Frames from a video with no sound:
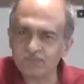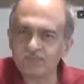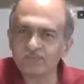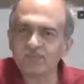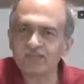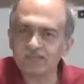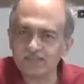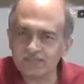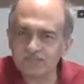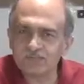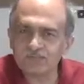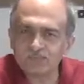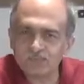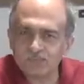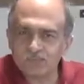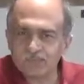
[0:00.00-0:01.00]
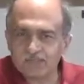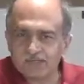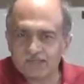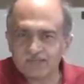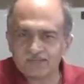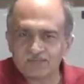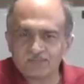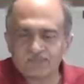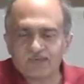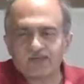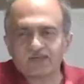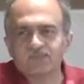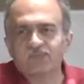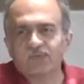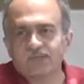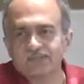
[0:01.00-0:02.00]
between these two kinds of
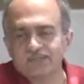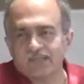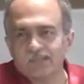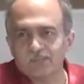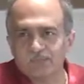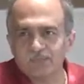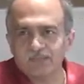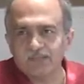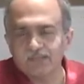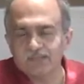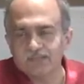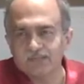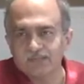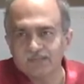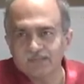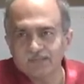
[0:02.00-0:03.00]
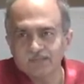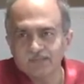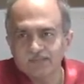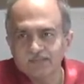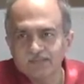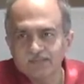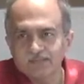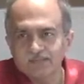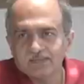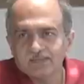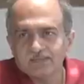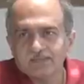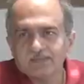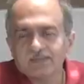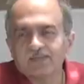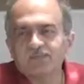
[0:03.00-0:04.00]
rights. For example,
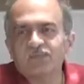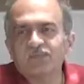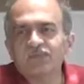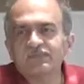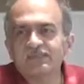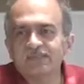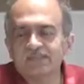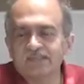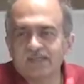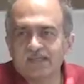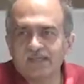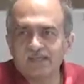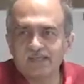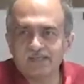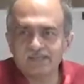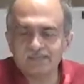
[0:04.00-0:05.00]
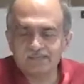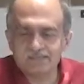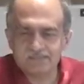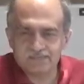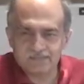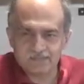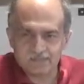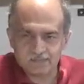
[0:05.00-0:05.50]
there was this case